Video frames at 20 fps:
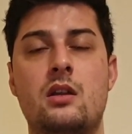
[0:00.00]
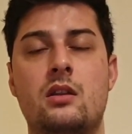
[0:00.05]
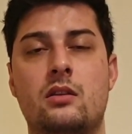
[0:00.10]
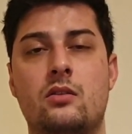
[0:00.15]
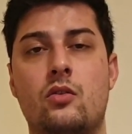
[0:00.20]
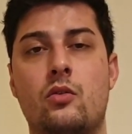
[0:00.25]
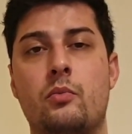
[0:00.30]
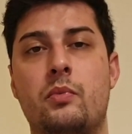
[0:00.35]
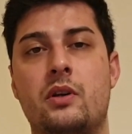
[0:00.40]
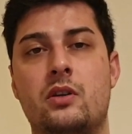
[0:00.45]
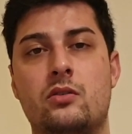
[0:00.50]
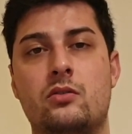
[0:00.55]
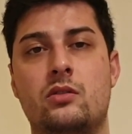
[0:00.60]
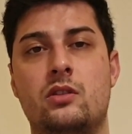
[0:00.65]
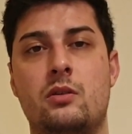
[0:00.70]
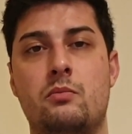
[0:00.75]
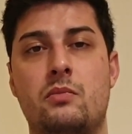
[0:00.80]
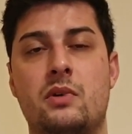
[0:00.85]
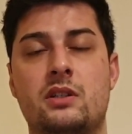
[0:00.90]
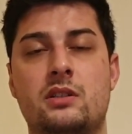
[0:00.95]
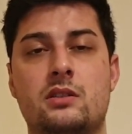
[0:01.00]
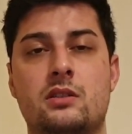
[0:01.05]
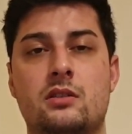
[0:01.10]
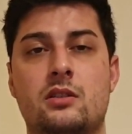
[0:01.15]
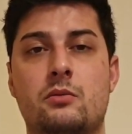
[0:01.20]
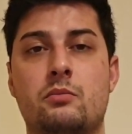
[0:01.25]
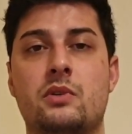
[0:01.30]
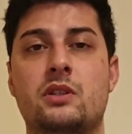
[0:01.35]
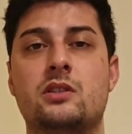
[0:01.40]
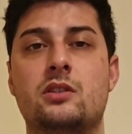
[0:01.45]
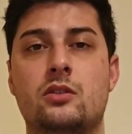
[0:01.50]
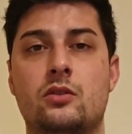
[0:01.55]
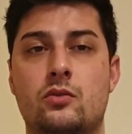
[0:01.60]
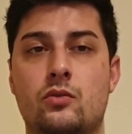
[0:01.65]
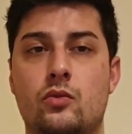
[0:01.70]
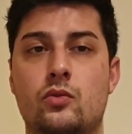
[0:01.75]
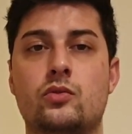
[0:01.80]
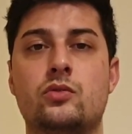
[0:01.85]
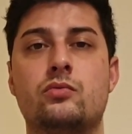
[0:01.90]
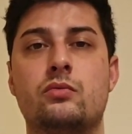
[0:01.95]
compared to the muscle
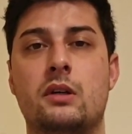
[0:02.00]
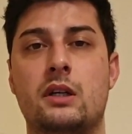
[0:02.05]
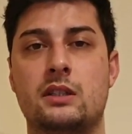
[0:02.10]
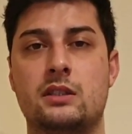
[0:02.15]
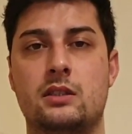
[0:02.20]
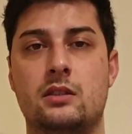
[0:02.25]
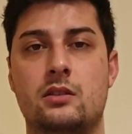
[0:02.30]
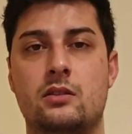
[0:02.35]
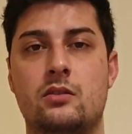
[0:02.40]
grows faster.